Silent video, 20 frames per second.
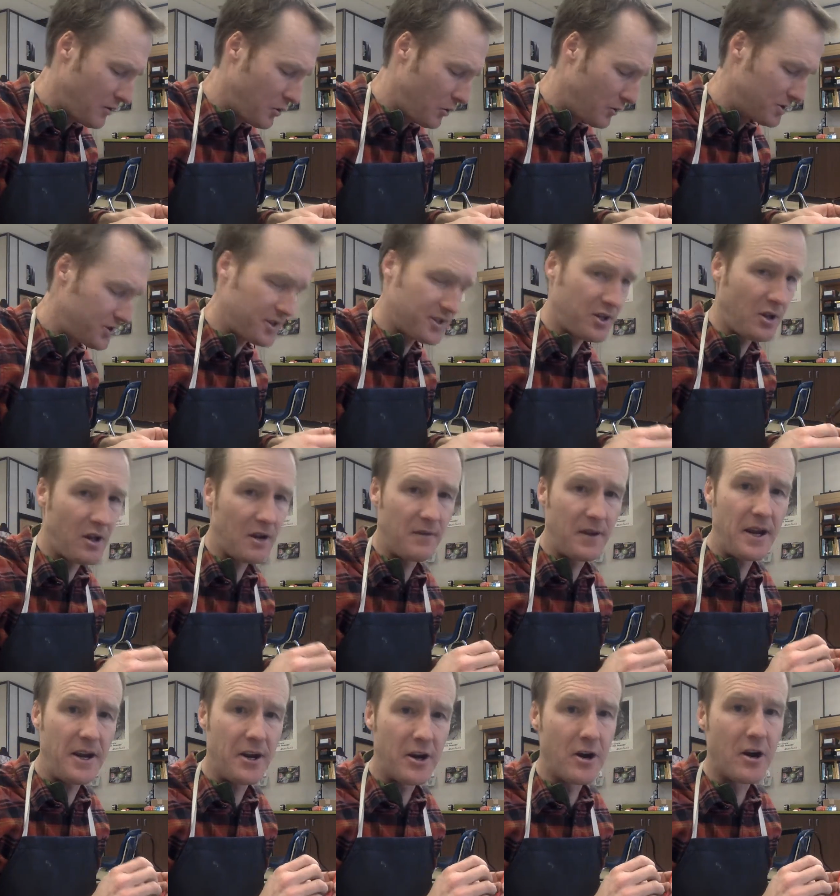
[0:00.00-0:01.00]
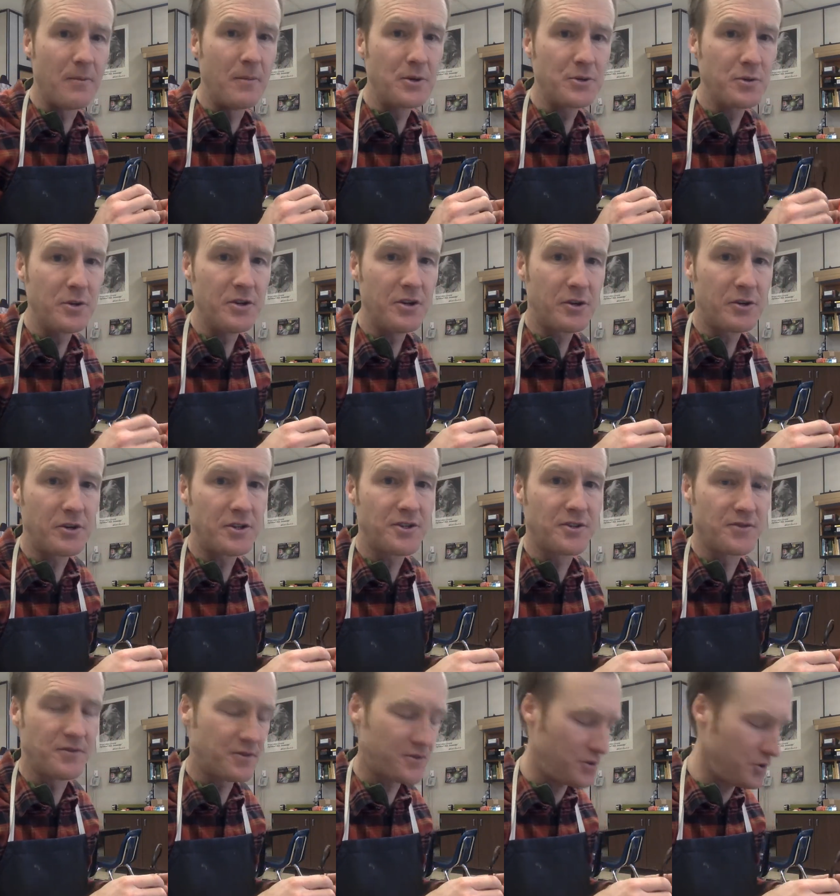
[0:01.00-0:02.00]
course, there's a lot of air between the crystals
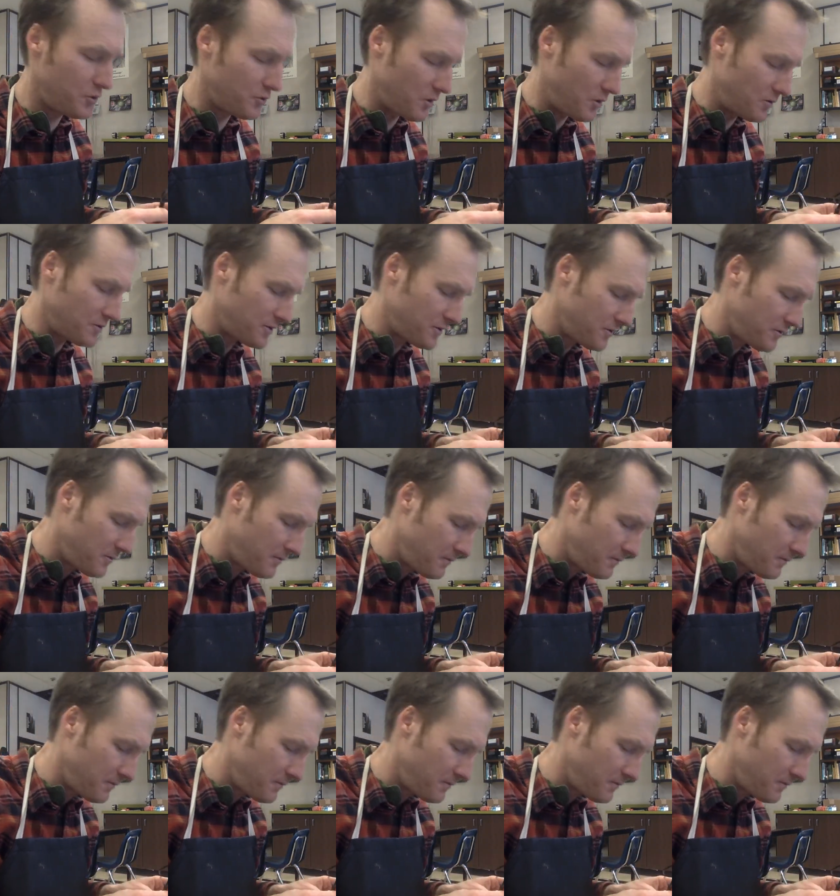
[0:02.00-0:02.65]
of sucrose.